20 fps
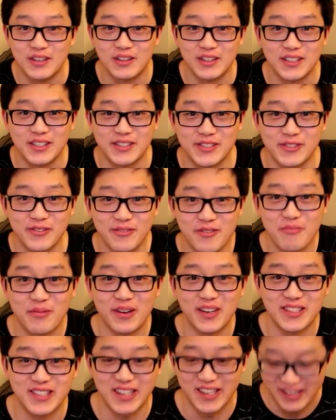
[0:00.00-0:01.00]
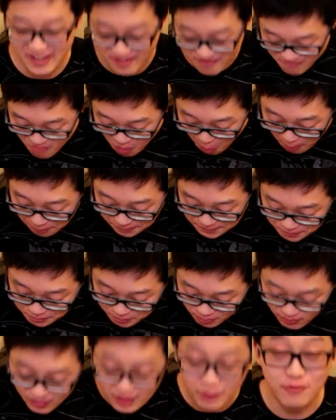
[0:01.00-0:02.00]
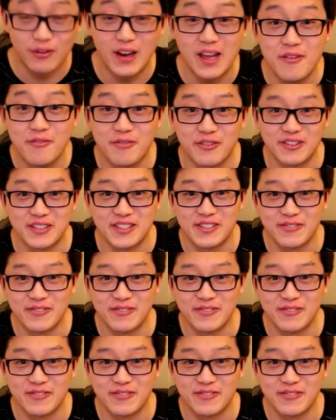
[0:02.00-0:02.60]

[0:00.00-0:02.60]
the addition of the parsley now. The flavor is